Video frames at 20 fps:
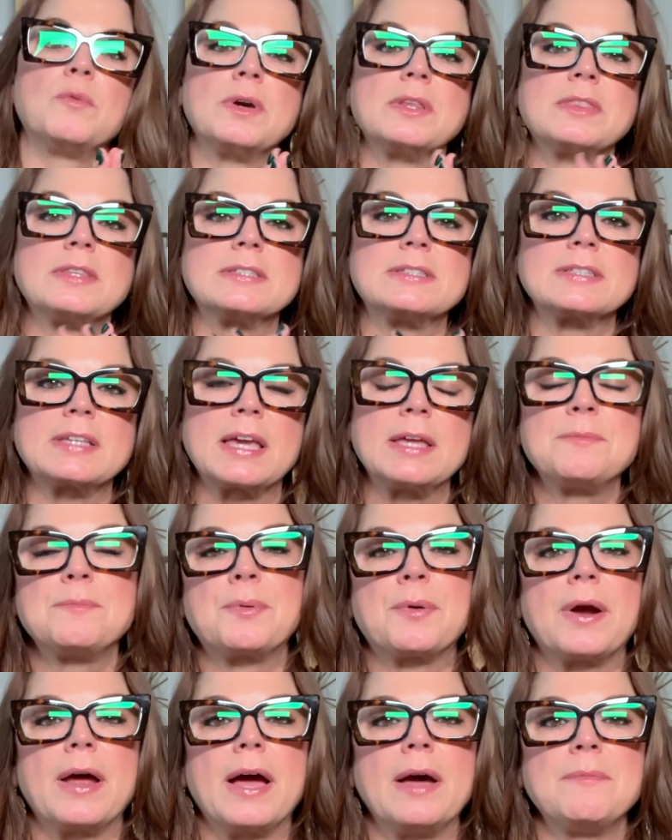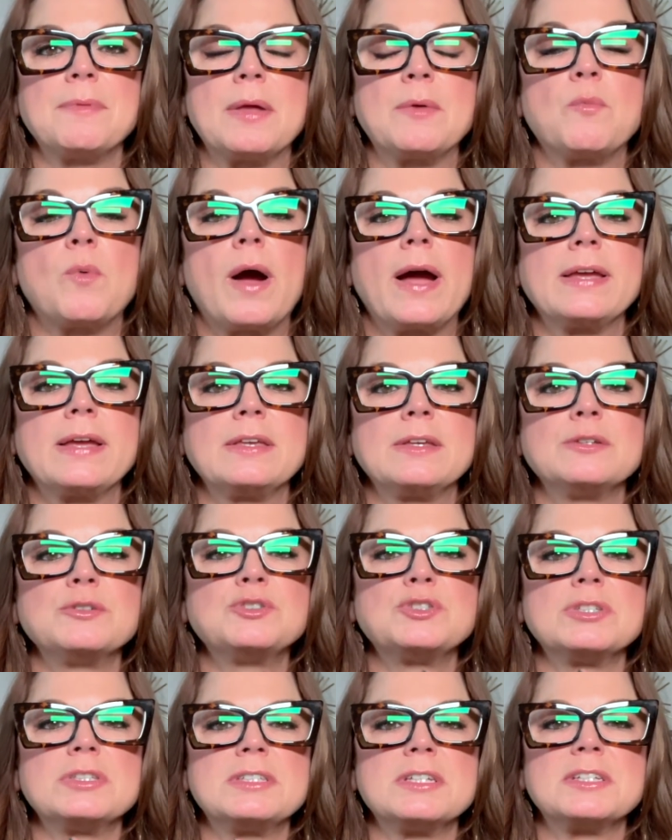with the skin prep and why you
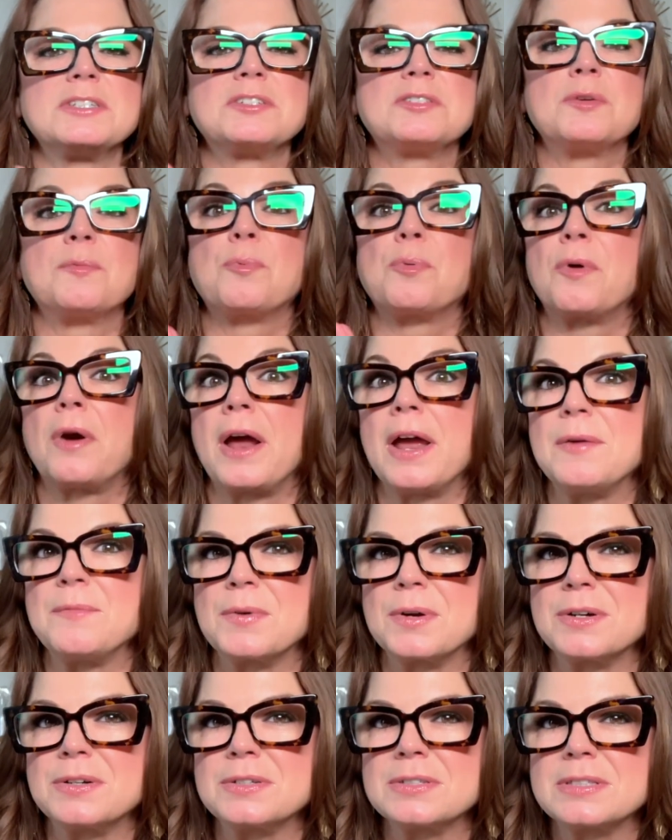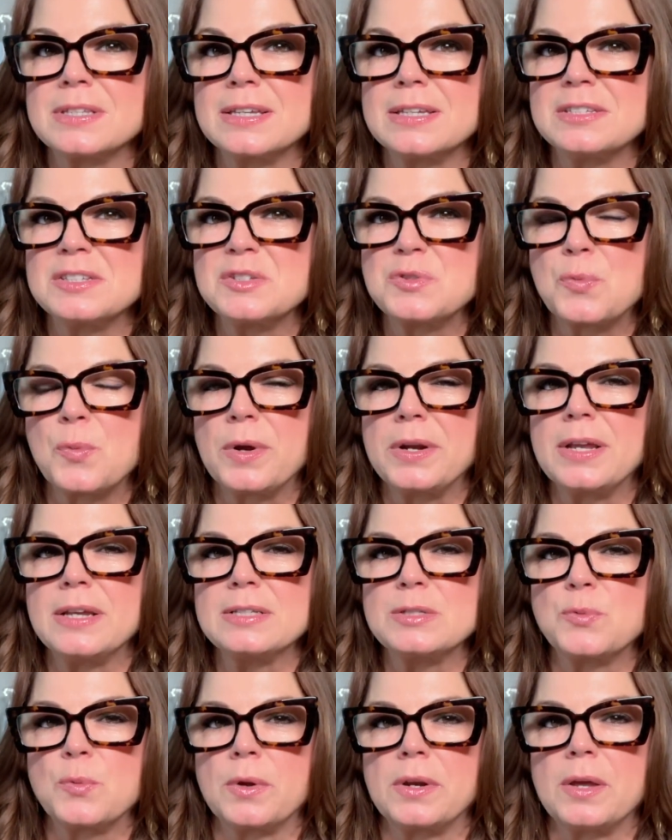should ditch the primers in
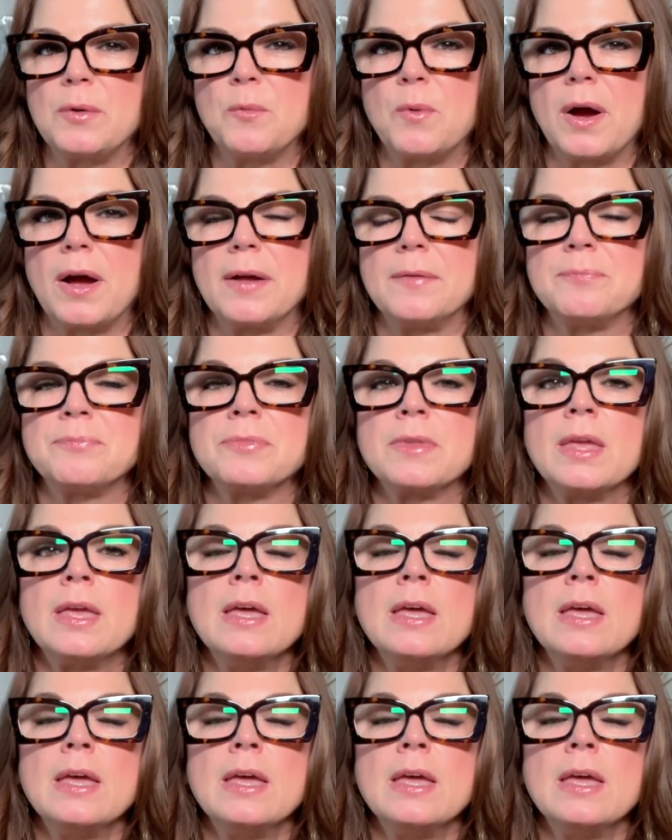2021.